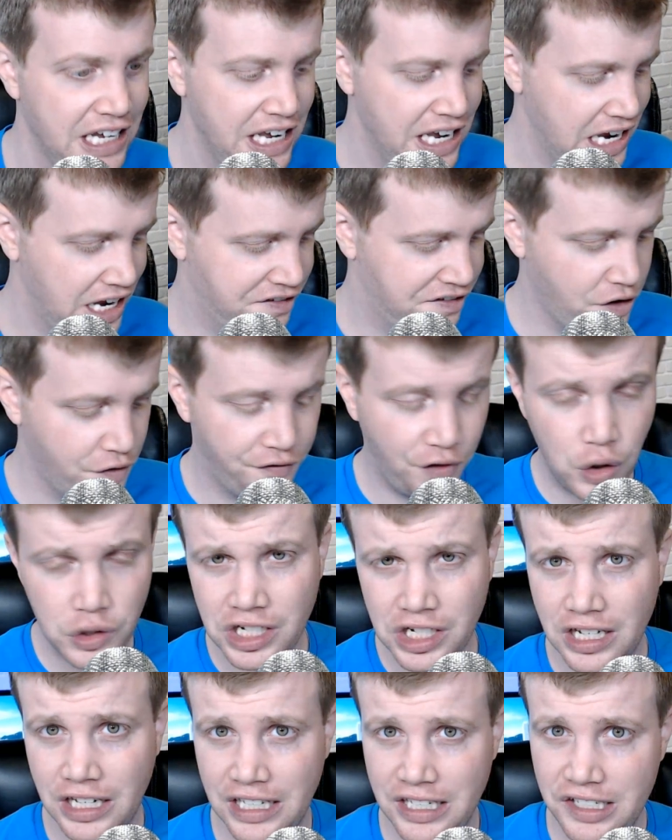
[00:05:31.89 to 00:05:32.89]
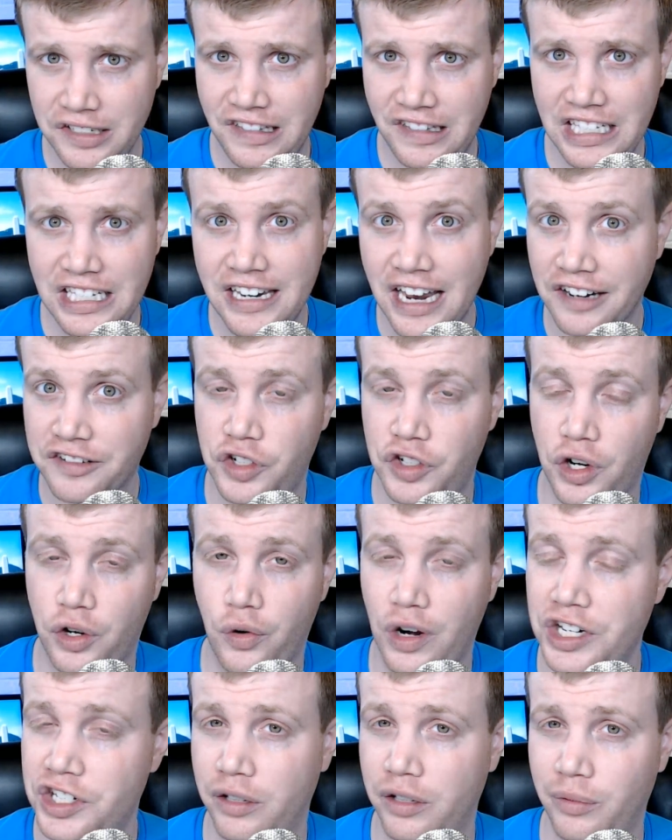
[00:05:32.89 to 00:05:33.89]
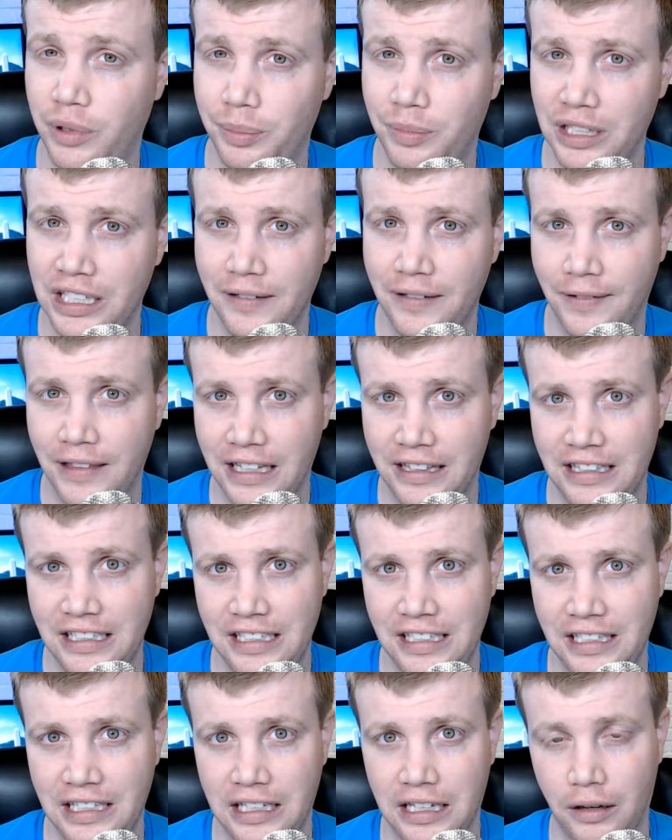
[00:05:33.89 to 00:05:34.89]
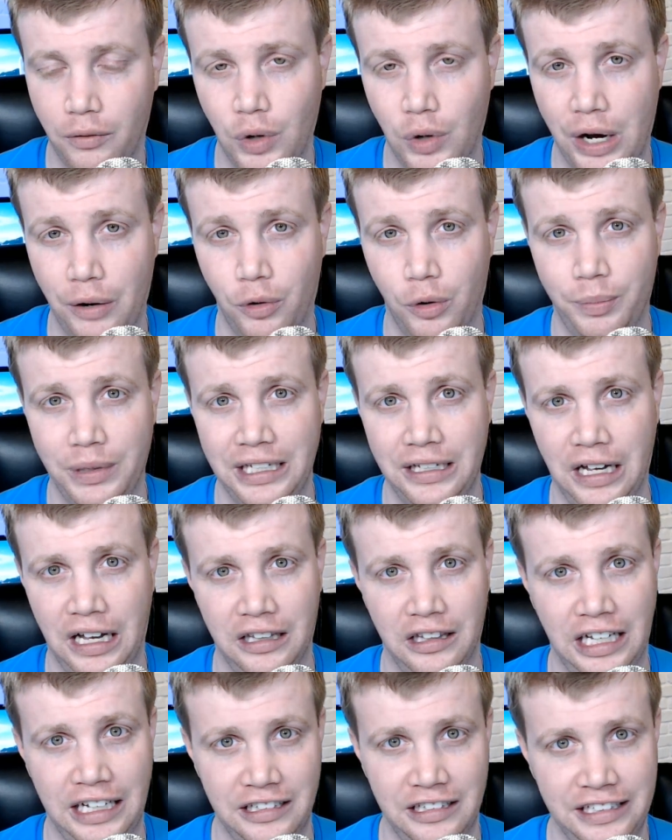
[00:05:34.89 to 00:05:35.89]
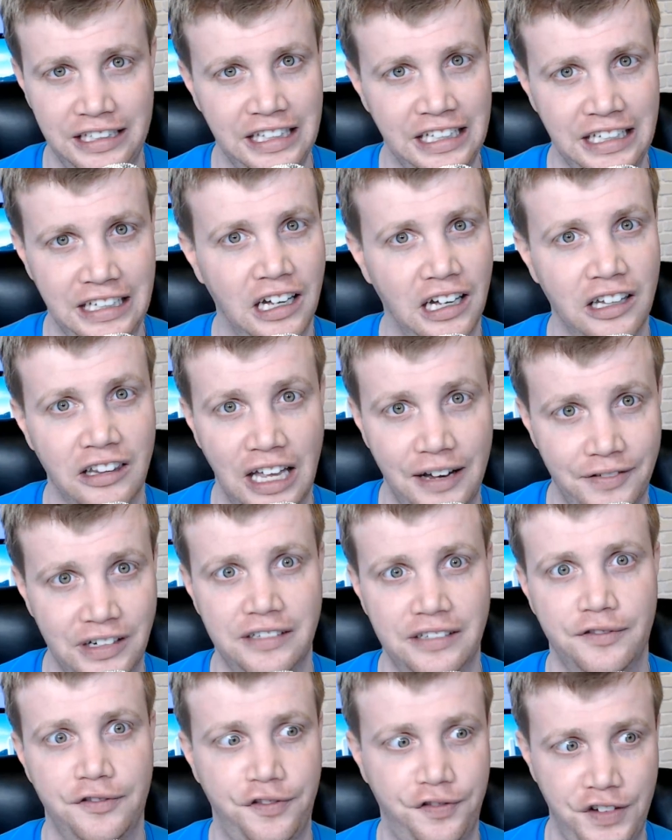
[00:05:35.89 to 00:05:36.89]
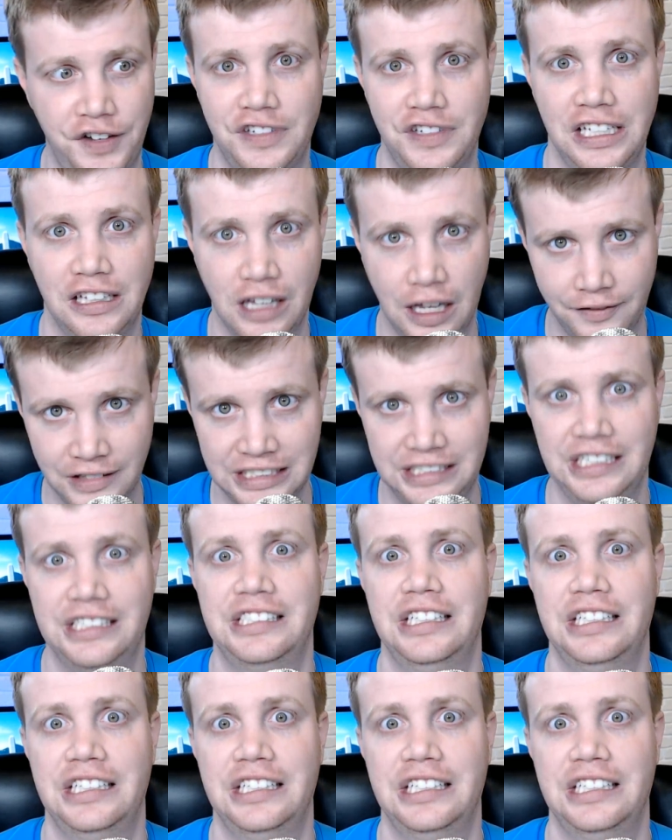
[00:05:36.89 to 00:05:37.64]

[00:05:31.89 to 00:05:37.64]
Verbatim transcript: And so Volta is the next generation that we believe that the, what will be uh, likely the 1150, 1160,